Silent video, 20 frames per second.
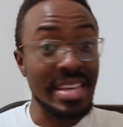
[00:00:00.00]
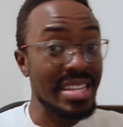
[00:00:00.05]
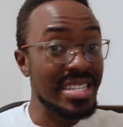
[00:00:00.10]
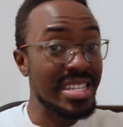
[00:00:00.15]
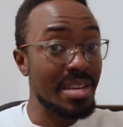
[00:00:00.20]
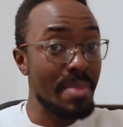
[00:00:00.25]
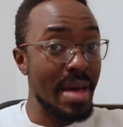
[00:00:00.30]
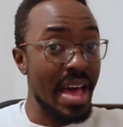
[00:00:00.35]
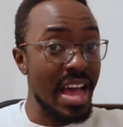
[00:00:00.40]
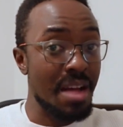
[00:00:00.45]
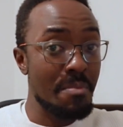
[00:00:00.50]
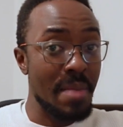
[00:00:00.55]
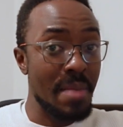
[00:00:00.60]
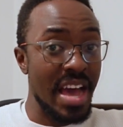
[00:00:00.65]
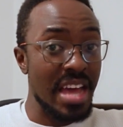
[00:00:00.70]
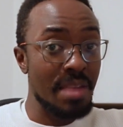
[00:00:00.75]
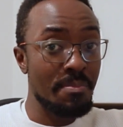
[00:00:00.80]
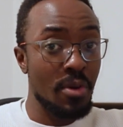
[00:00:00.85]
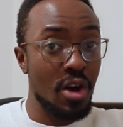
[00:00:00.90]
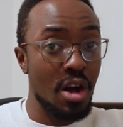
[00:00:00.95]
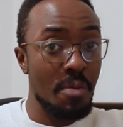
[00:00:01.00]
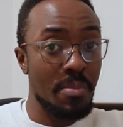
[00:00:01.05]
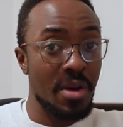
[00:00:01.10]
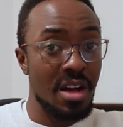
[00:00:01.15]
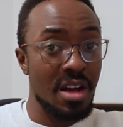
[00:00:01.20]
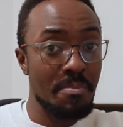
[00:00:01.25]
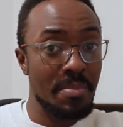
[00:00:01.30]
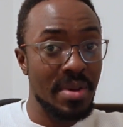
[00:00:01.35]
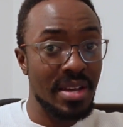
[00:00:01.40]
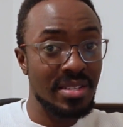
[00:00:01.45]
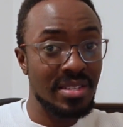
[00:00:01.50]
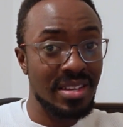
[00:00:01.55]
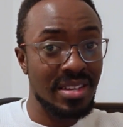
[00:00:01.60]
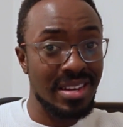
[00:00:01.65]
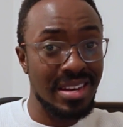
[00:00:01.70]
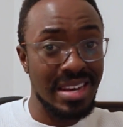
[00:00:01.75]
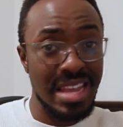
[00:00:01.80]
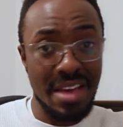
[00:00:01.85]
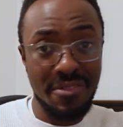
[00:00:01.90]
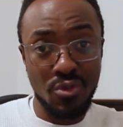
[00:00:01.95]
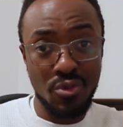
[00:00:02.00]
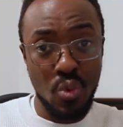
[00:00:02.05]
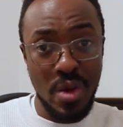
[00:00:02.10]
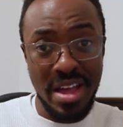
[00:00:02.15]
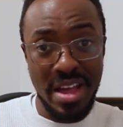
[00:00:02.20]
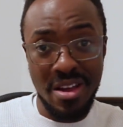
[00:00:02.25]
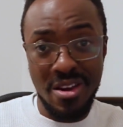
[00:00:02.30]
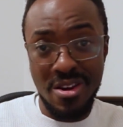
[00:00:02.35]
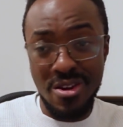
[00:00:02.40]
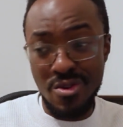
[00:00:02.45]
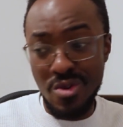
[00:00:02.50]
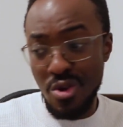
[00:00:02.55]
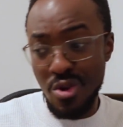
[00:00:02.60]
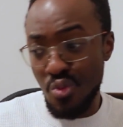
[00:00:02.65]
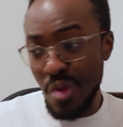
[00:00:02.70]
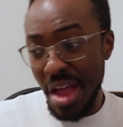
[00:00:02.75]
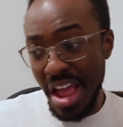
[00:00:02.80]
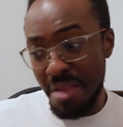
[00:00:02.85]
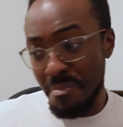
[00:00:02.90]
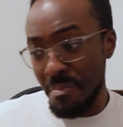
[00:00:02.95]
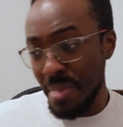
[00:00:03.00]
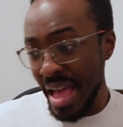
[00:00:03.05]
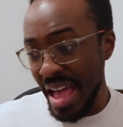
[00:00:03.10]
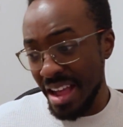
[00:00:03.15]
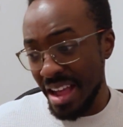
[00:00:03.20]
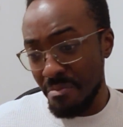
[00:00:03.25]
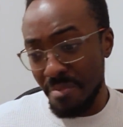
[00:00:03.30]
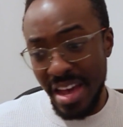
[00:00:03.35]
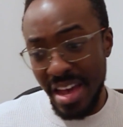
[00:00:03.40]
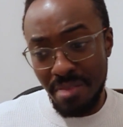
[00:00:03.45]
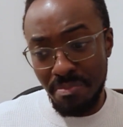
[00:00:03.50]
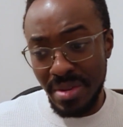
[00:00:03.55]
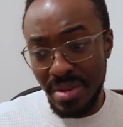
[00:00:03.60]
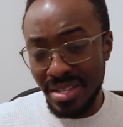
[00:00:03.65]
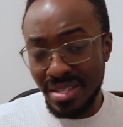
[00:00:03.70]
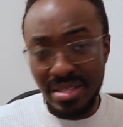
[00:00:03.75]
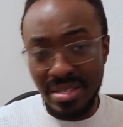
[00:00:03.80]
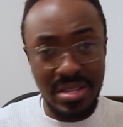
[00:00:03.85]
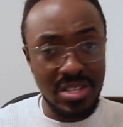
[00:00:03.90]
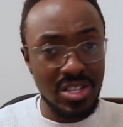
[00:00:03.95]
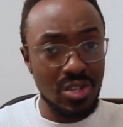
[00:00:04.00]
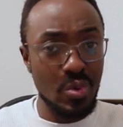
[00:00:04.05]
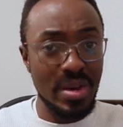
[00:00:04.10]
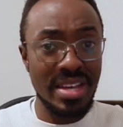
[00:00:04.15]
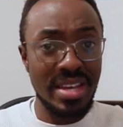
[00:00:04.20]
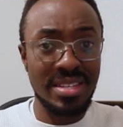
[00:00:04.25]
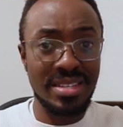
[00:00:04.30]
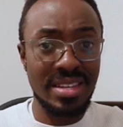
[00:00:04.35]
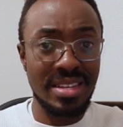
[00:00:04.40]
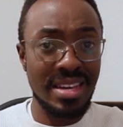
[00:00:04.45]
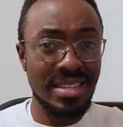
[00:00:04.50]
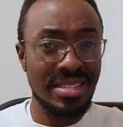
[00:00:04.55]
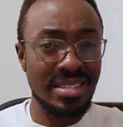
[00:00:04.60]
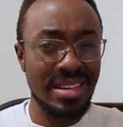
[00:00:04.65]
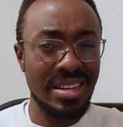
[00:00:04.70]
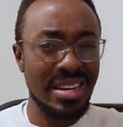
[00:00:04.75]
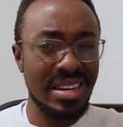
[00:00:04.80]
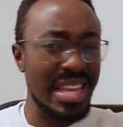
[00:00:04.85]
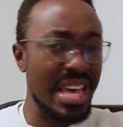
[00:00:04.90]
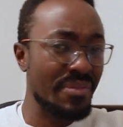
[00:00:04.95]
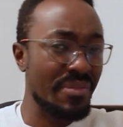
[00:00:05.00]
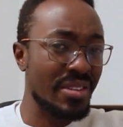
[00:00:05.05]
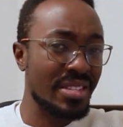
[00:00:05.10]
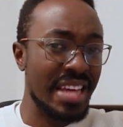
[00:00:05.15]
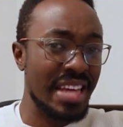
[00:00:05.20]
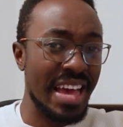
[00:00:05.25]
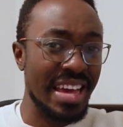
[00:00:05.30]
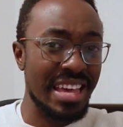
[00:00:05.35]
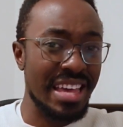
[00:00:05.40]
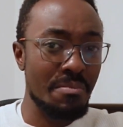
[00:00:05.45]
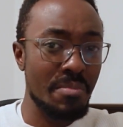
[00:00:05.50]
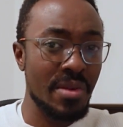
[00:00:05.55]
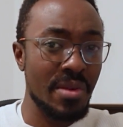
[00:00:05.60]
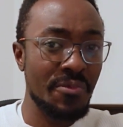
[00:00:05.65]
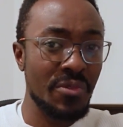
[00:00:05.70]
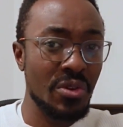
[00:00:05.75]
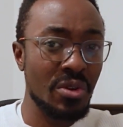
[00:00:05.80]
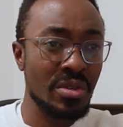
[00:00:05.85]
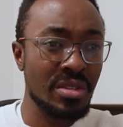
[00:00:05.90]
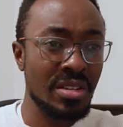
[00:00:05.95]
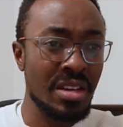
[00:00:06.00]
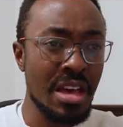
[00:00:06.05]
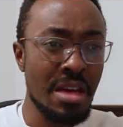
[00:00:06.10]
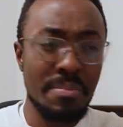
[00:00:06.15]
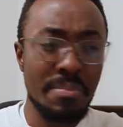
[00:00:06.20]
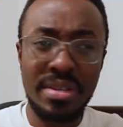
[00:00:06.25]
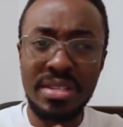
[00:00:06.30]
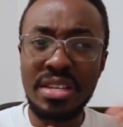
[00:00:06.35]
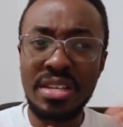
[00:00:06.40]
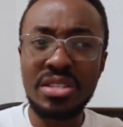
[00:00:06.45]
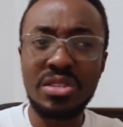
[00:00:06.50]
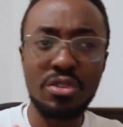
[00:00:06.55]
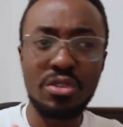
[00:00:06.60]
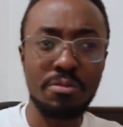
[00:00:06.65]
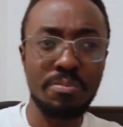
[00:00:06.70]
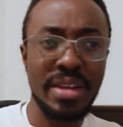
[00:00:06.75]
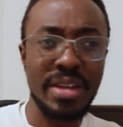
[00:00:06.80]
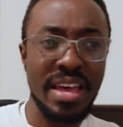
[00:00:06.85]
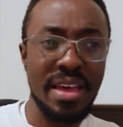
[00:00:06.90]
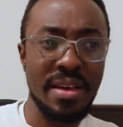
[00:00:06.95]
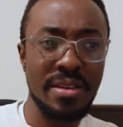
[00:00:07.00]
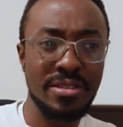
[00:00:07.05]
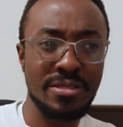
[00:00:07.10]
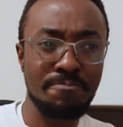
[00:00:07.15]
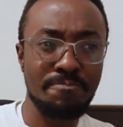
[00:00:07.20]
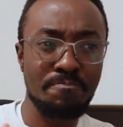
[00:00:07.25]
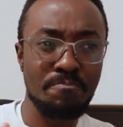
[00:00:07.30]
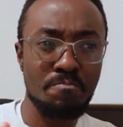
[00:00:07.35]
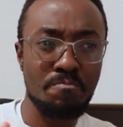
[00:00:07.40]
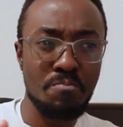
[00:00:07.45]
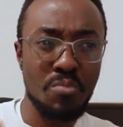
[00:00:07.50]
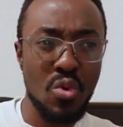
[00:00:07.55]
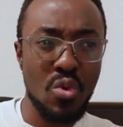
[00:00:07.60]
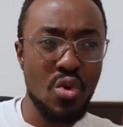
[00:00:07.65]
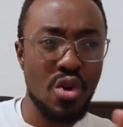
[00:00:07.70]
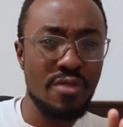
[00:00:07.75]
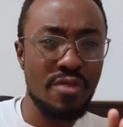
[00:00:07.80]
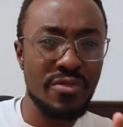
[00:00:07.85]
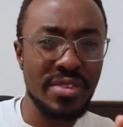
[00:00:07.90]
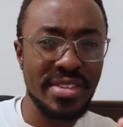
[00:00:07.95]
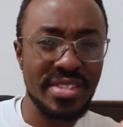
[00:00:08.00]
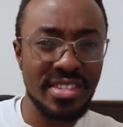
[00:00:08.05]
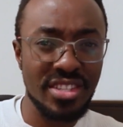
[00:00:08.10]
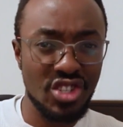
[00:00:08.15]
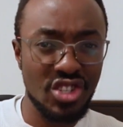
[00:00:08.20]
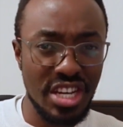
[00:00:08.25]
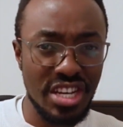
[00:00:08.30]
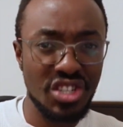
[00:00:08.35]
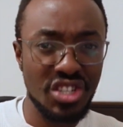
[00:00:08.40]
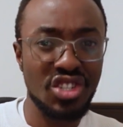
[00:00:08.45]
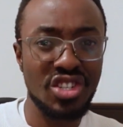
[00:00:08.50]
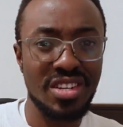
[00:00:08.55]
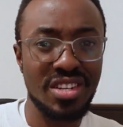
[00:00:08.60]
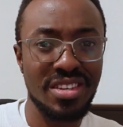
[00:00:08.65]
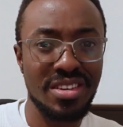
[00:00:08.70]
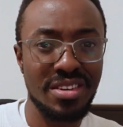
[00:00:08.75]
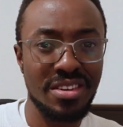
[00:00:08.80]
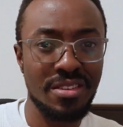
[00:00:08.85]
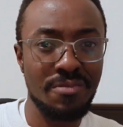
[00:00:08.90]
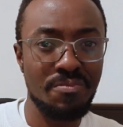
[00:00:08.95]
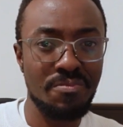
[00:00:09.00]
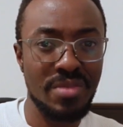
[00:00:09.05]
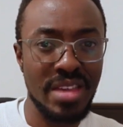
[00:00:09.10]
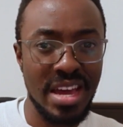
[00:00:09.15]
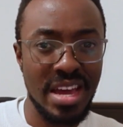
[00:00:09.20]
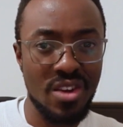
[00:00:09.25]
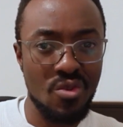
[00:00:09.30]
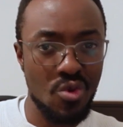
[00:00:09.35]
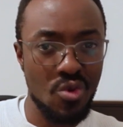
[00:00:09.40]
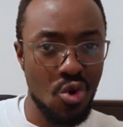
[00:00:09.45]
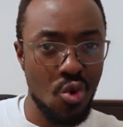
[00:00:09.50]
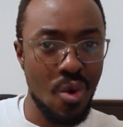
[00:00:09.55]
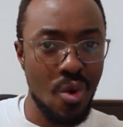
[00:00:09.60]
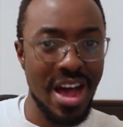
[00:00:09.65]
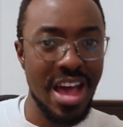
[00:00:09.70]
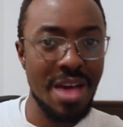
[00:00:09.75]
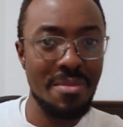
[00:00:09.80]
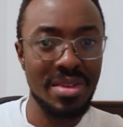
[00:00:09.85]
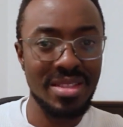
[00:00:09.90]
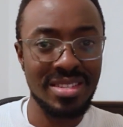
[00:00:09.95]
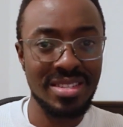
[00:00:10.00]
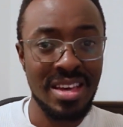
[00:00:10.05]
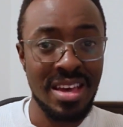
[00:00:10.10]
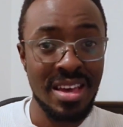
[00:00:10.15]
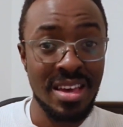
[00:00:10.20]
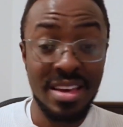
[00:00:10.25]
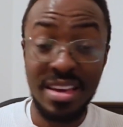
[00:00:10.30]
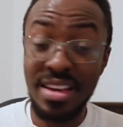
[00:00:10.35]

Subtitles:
centre-back might pop up as a left winger, a right-back might be situated as a left attacking midfielder. Positional play is more of a suggestion here than a requirement.